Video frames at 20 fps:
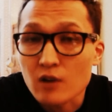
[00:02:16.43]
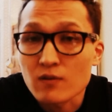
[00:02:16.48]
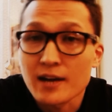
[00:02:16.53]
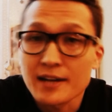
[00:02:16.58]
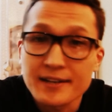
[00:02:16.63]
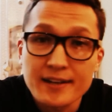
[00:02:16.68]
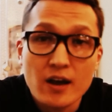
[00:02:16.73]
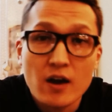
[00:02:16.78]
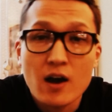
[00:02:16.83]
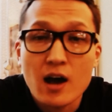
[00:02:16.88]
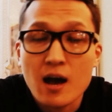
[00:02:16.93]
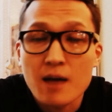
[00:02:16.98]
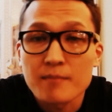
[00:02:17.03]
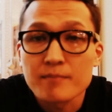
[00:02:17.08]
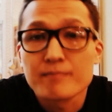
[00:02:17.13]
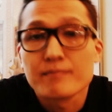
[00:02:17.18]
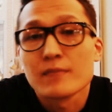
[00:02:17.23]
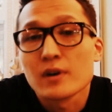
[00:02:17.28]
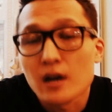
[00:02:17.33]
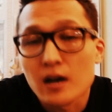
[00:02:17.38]
Right now I'm
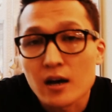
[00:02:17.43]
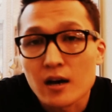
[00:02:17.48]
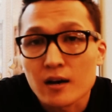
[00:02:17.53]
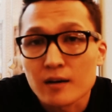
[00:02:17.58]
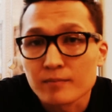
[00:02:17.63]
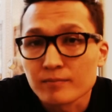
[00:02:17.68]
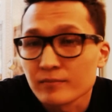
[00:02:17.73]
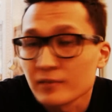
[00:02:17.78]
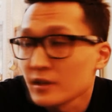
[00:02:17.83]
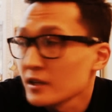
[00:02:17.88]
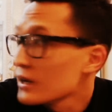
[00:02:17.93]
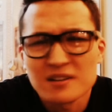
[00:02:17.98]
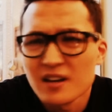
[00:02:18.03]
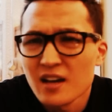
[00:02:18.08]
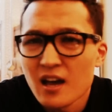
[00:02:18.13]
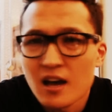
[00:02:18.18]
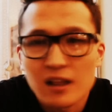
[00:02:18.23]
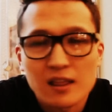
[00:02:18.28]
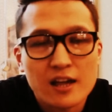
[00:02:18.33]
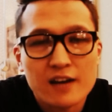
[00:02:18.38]

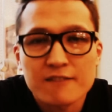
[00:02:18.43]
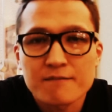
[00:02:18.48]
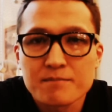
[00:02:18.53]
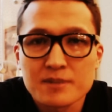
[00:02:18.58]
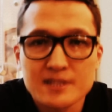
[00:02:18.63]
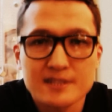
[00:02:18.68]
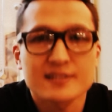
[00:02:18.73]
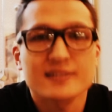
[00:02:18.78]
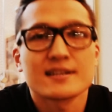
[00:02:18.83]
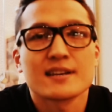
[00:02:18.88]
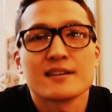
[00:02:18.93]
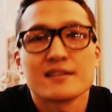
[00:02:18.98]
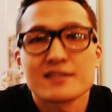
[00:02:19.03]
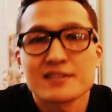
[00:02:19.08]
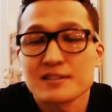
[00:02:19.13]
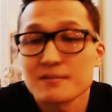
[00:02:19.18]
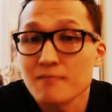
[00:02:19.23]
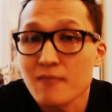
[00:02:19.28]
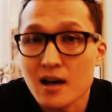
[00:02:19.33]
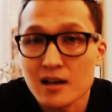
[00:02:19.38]
a lot of business
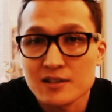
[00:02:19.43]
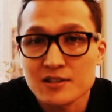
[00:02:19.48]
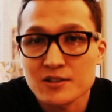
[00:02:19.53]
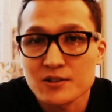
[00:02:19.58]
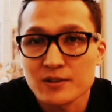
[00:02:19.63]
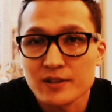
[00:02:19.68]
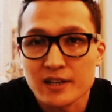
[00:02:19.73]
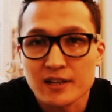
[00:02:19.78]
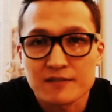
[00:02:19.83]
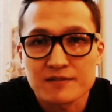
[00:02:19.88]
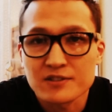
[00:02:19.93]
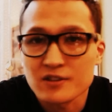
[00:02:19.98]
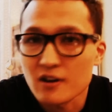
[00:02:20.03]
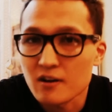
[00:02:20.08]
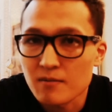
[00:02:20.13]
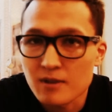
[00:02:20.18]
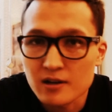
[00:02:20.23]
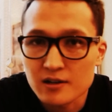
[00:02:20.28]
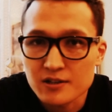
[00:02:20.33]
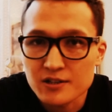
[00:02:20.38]
centers in Moscow, they have
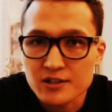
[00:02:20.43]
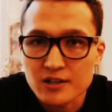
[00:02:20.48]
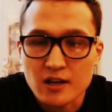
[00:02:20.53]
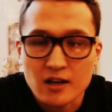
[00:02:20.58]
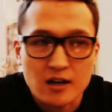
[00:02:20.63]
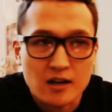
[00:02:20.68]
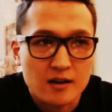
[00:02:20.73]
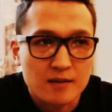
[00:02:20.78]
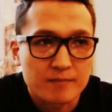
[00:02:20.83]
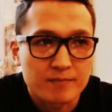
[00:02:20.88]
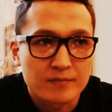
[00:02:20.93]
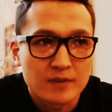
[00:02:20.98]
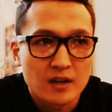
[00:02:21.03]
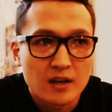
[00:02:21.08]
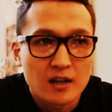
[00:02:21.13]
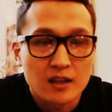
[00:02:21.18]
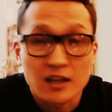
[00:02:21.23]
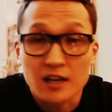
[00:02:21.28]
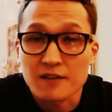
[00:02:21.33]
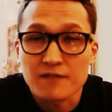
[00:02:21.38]
Starbucks, a
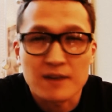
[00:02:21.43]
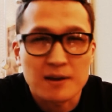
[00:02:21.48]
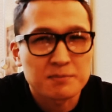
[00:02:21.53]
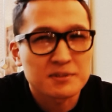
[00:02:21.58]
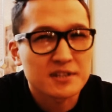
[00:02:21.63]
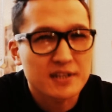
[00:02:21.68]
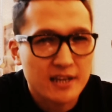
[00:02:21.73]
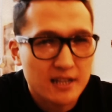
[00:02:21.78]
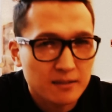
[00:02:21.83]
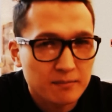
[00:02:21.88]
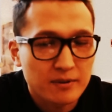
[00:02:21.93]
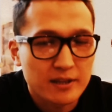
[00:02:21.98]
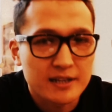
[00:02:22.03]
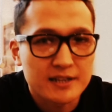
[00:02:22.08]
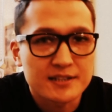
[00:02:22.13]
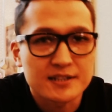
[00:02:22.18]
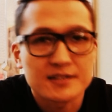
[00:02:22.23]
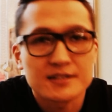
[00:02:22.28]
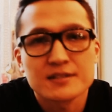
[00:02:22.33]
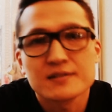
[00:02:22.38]
lot of upscale
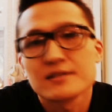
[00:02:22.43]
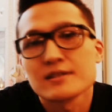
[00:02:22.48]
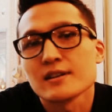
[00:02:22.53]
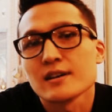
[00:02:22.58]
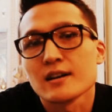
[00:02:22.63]
places.